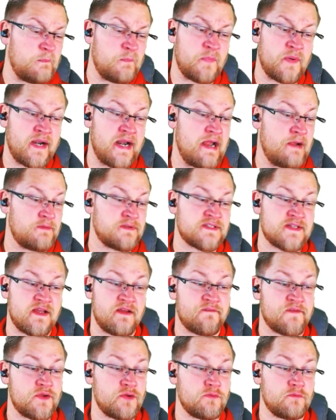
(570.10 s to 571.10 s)
but I would say
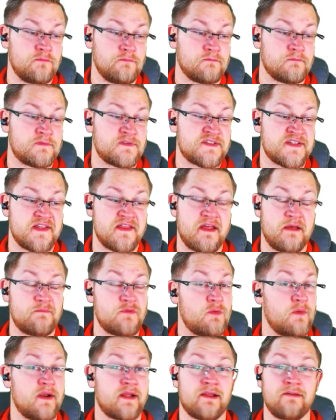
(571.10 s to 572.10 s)
if you see them,
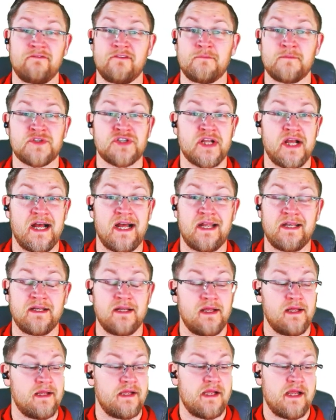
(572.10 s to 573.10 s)
you want to give them a shot,
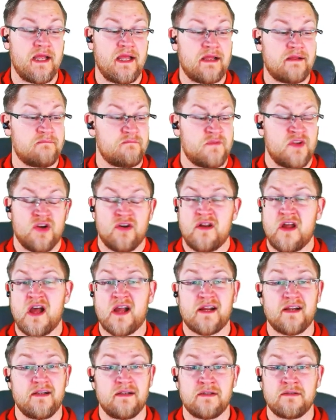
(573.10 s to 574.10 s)
you're not
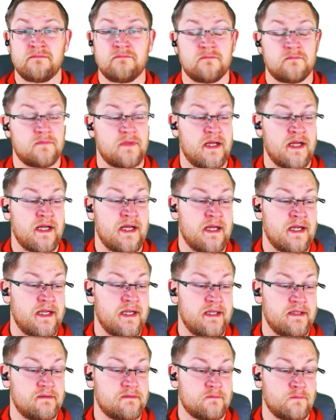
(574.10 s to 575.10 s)
going
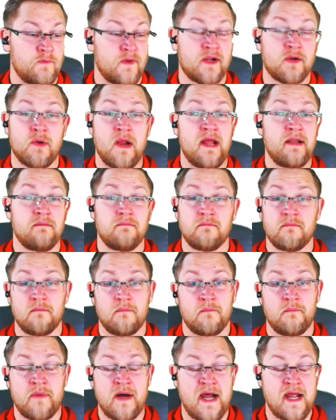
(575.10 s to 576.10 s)
to regret
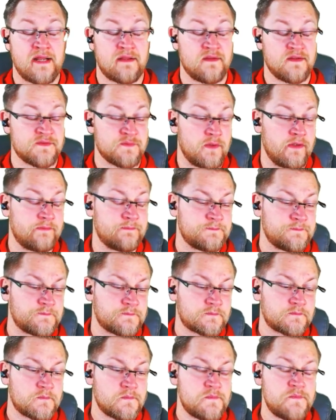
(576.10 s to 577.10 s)
buying this one.
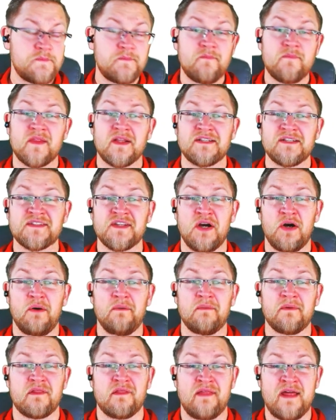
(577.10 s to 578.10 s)

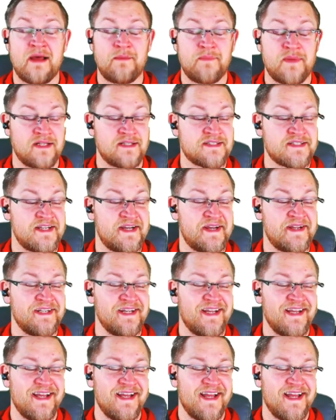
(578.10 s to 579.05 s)
So that being said,